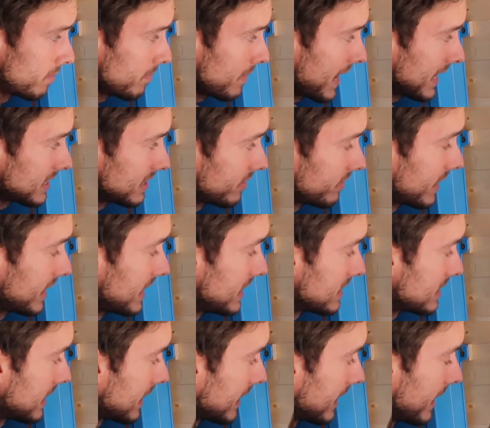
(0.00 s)
Massive
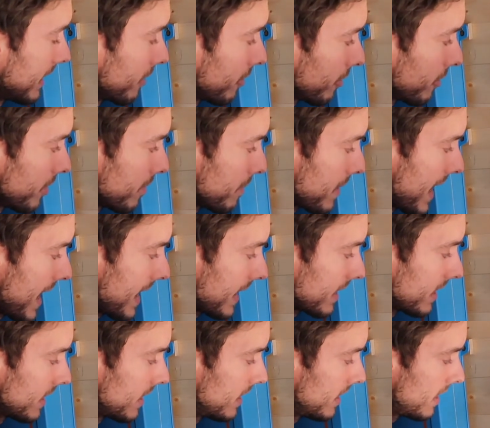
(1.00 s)
heatsink here on the
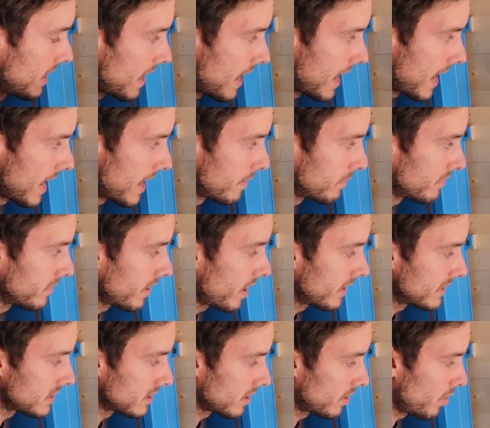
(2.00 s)
back,
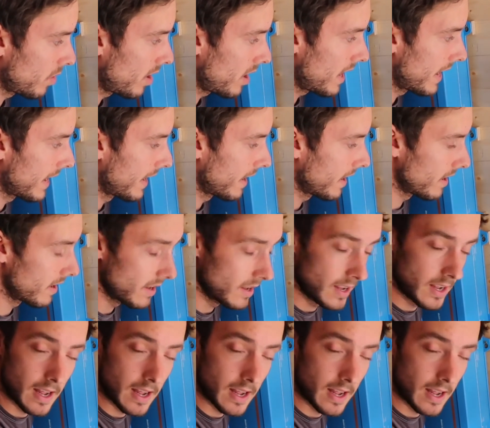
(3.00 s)
nice and quiet,